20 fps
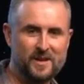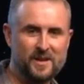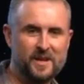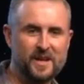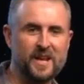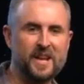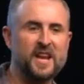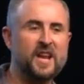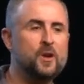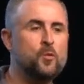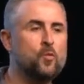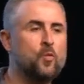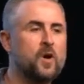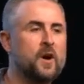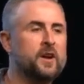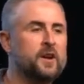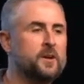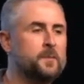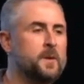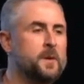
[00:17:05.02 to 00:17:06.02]
And he
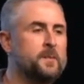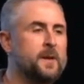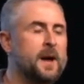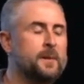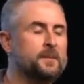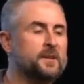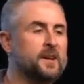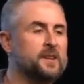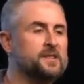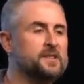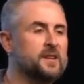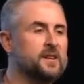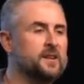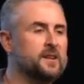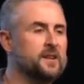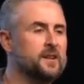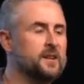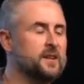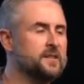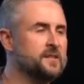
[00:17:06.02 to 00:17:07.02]
wanted to be baptized.
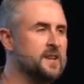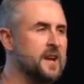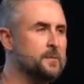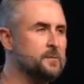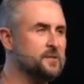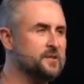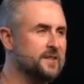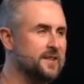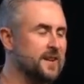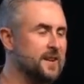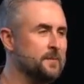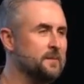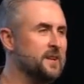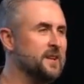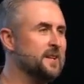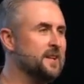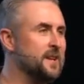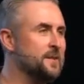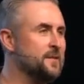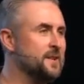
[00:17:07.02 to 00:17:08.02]
His name was Tim.
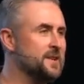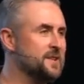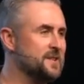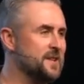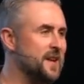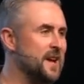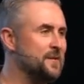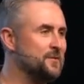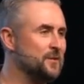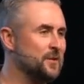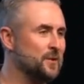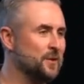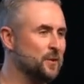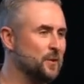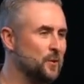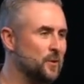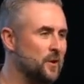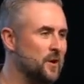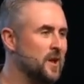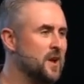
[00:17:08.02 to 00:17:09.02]
He'd given his life to the
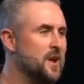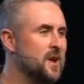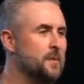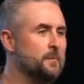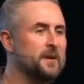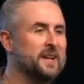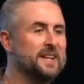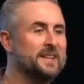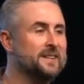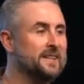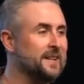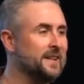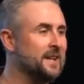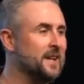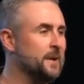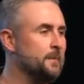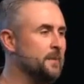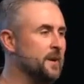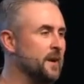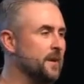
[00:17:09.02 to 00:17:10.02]
Lord, but he didn't
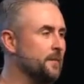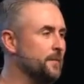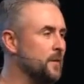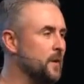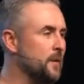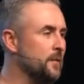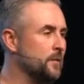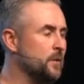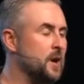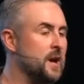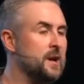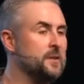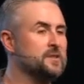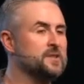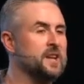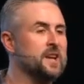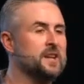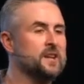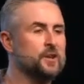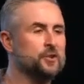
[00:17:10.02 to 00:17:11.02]
like being in front of
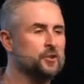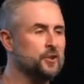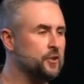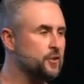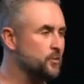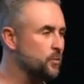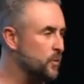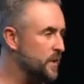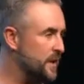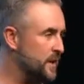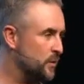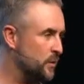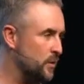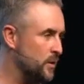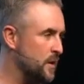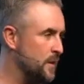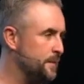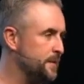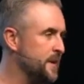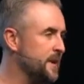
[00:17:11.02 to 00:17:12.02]
crowds. And the church we
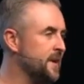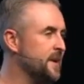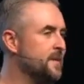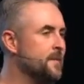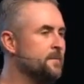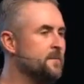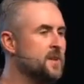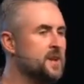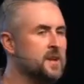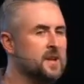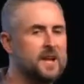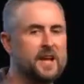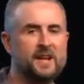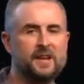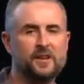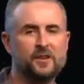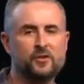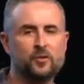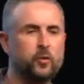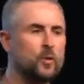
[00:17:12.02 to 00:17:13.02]
grew up in
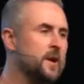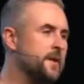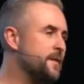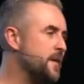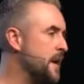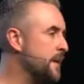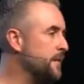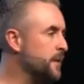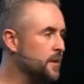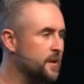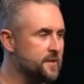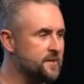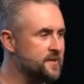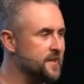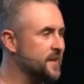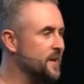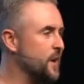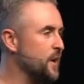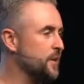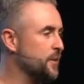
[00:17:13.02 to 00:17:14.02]
had a 2,500
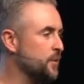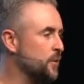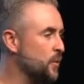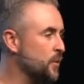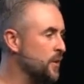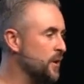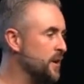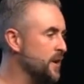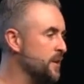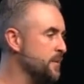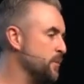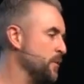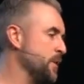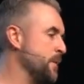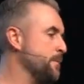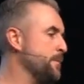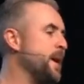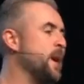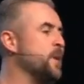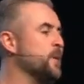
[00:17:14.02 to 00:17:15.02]
seat auditorium with
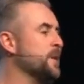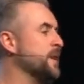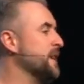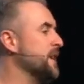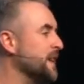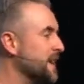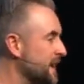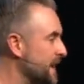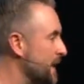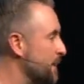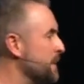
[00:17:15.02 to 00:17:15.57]
a balcony.